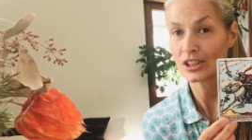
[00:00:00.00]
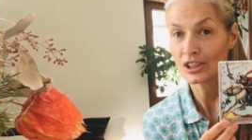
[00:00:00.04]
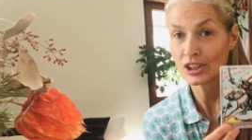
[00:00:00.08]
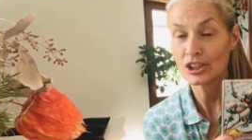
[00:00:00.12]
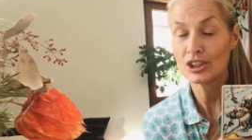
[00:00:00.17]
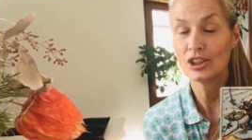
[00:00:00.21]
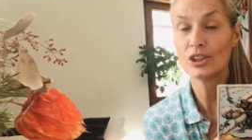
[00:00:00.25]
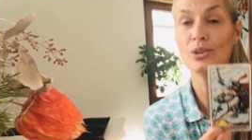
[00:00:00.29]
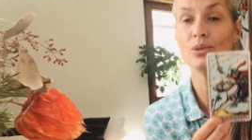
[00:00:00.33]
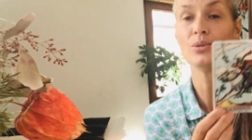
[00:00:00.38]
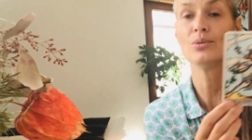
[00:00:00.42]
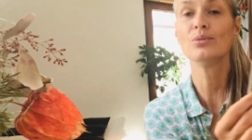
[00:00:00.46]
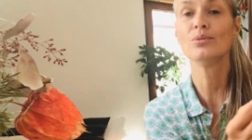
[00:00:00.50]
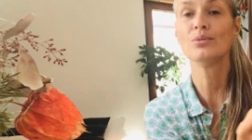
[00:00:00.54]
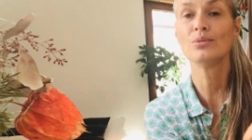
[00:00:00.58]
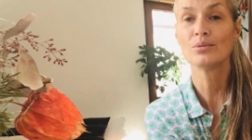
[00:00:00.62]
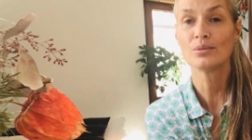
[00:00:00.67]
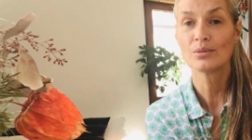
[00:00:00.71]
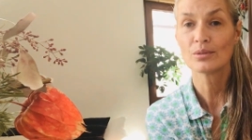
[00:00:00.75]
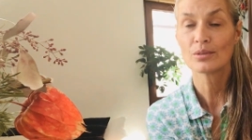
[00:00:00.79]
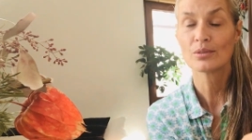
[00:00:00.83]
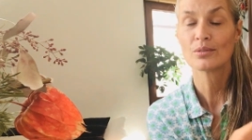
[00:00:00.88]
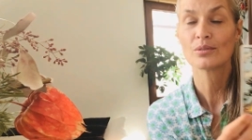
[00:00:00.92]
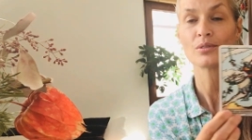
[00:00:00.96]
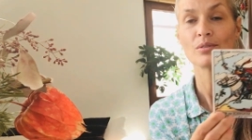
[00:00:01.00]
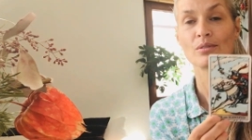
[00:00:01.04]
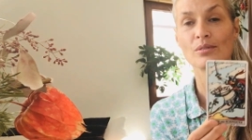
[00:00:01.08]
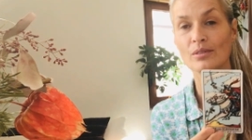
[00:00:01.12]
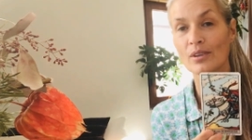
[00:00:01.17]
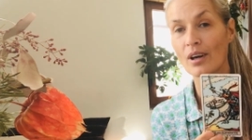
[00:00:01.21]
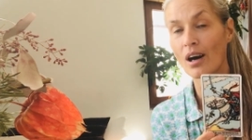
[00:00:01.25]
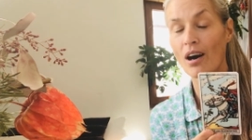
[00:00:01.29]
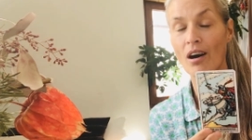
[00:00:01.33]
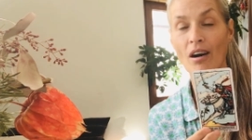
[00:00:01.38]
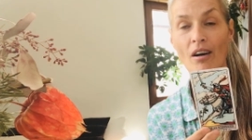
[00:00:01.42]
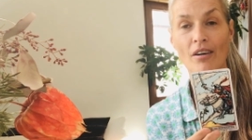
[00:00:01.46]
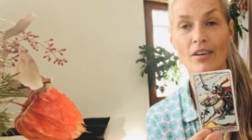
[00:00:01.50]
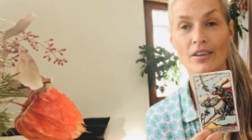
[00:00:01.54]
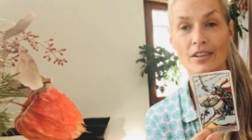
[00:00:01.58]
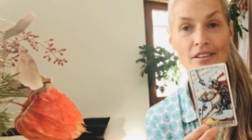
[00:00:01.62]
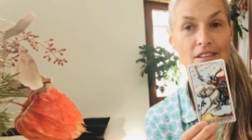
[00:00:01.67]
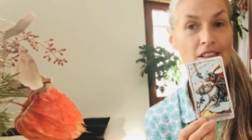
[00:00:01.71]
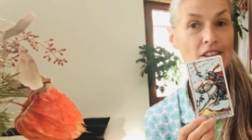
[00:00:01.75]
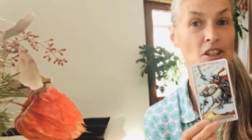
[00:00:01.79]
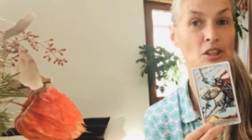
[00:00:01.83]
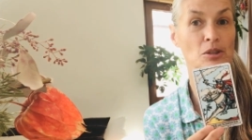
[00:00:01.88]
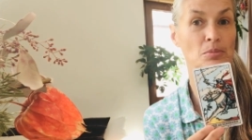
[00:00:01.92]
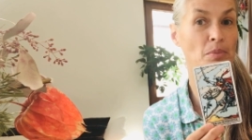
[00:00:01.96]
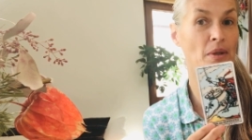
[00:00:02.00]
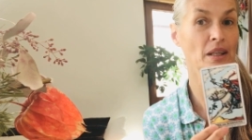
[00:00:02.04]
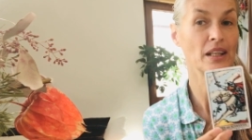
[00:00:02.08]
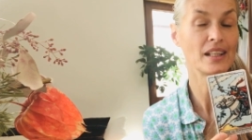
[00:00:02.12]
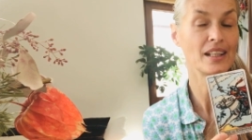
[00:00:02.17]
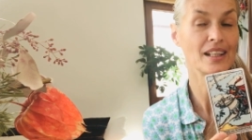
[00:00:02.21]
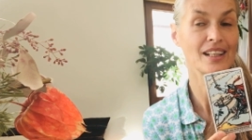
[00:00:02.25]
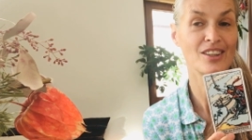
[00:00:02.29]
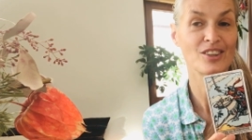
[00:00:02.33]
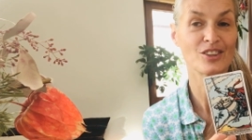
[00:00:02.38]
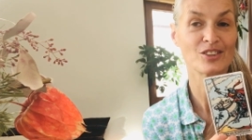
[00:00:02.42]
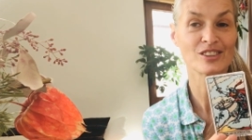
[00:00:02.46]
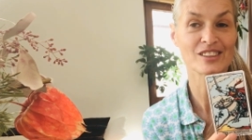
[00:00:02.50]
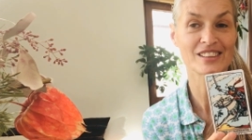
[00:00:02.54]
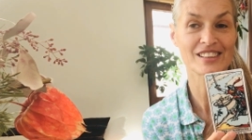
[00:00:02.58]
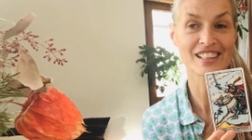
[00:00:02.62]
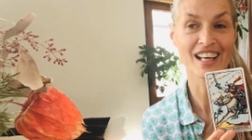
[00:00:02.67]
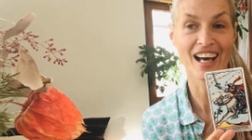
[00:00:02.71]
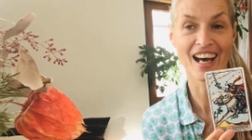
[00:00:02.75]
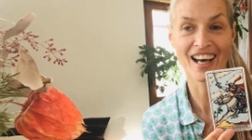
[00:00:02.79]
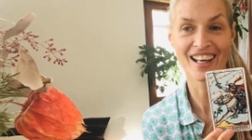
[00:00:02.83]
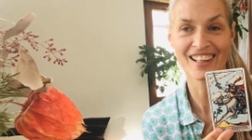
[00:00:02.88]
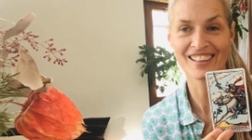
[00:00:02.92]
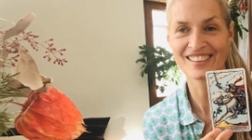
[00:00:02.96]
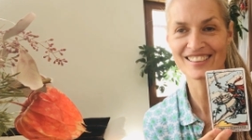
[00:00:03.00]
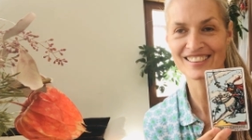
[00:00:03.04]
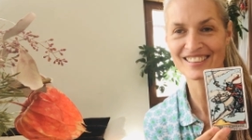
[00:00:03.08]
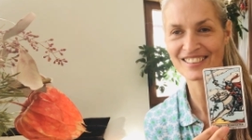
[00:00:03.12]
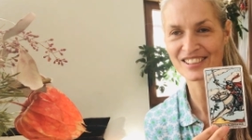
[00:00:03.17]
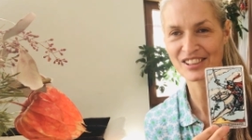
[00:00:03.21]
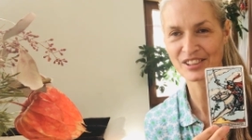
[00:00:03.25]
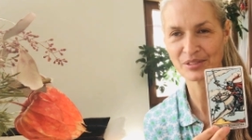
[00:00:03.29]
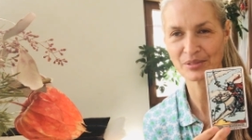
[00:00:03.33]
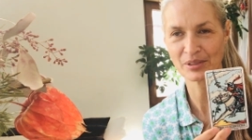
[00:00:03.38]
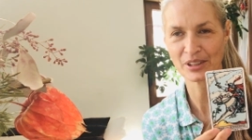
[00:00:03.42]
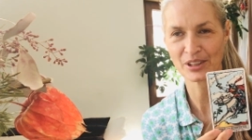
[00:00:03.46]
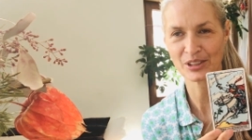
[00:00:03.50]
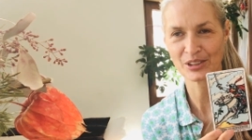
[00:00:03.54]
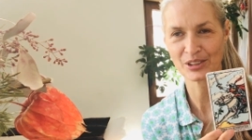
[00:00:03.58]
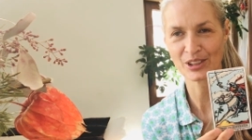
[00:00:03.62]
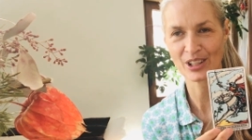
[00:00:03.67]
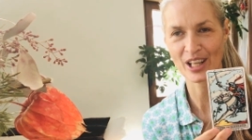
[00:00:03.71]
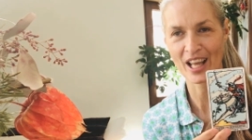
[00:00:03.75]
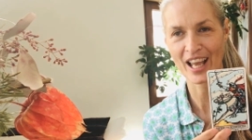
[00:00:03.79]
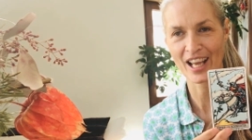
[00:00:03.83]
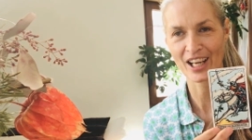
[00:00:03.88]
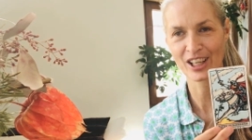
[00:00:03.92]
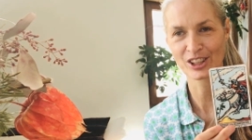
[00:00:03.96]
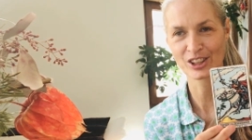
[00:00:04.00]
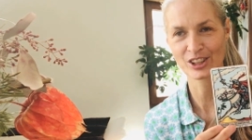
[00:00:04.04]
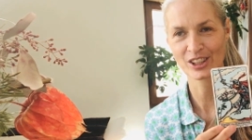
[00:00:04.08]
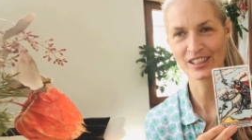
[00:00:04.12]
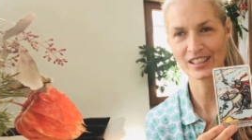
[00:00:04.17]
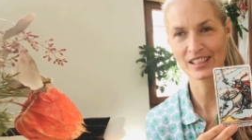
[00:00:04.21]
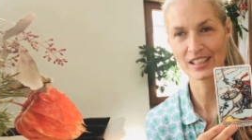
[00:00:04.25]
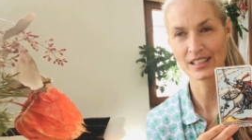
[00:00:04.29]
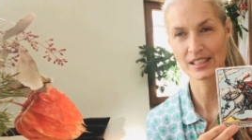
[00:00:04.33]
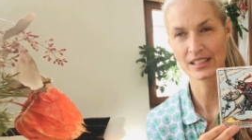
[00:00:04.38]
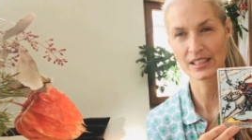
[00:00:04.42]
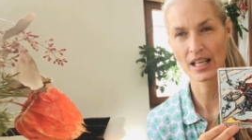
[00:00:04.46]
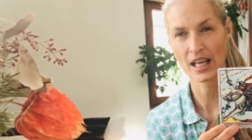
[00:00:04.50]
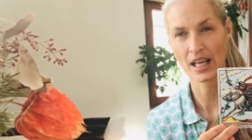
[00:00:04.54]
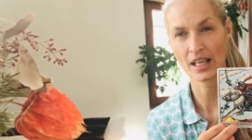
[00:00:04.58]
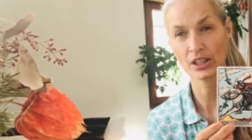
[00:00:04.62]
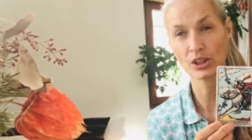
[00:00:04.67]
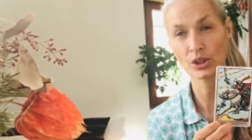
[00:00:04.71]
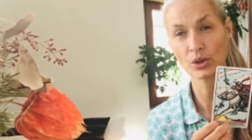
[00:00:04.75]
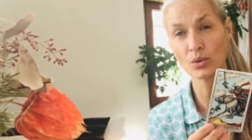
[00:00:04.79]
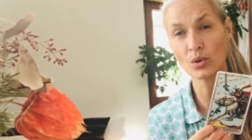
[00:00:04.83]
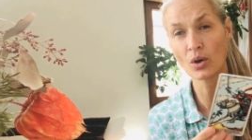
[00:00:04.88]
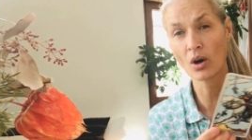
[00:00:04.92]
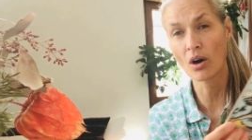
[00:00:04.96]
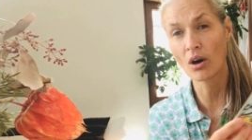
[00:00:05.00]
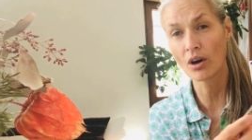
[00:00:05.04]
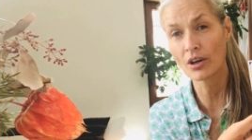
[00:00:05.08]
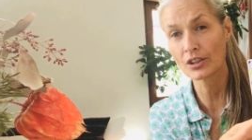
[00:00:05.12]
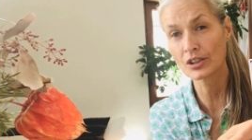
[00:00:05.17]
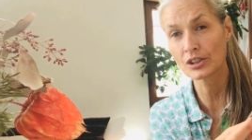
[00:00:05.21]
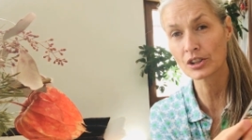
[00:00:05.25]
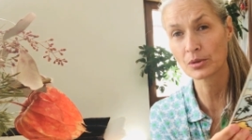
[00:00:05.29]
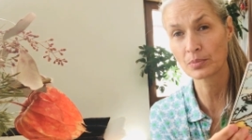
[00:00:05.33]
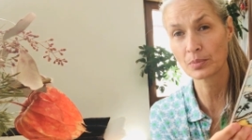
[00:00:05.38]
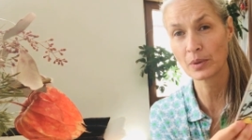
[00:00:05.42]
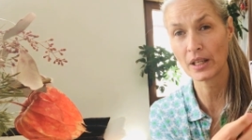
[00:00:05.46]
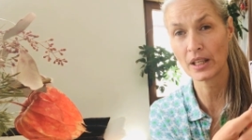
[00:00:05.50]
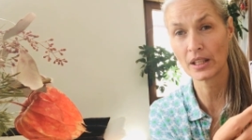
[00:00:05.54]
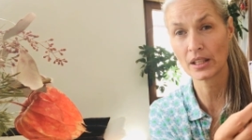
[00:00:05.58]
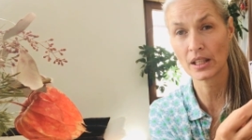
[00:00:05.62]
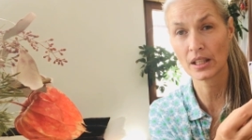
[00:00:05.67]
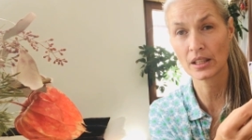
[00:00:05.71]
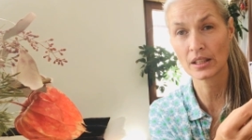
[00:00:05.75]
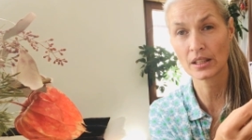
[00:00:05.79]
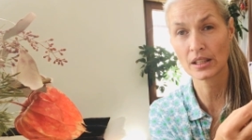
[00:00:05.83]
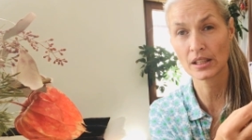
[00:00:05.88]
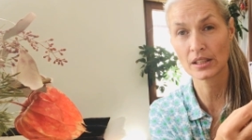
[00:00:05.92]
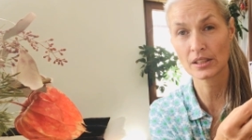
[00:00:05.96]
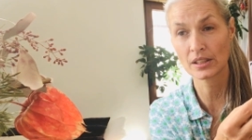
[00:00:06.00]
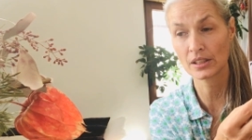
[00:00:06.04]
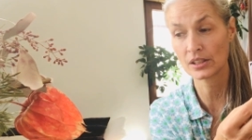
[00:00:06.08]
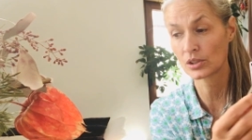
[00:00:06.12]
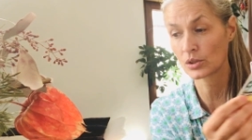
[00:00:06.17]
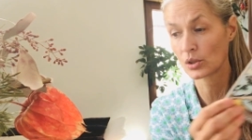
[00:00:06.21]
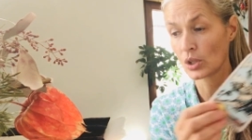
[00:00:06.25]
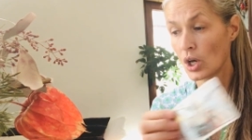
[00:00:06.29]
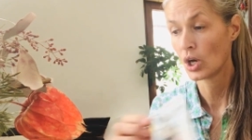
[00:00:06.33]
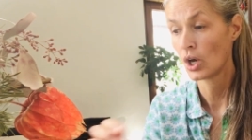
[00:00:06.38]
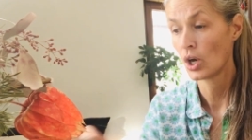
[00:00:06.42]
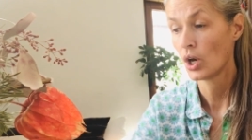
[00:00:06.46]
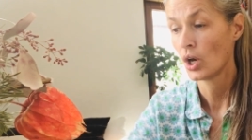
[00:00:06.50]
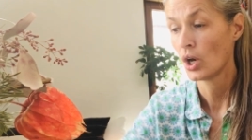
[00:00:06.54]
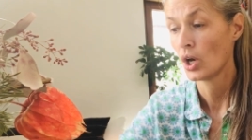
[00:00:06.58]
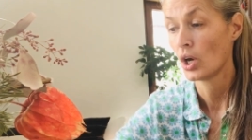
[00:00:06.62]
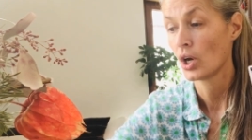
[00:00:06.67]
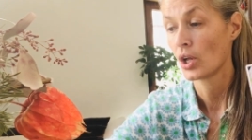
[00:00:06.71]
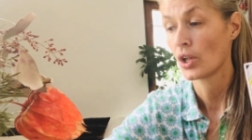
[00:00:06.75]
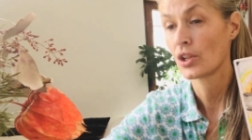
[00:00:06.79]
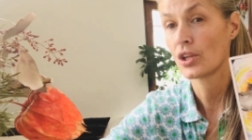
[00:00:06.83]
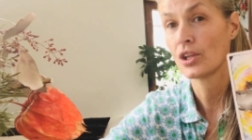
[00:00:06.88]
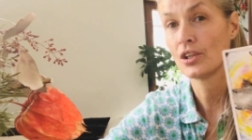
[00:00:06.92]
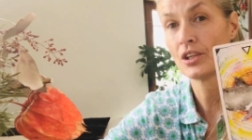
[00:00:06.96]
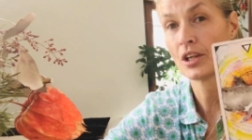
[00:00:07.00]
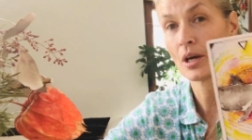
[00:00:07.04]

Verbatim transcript: You are Speedy Gonzales, we could actually say. You are the speed and this is the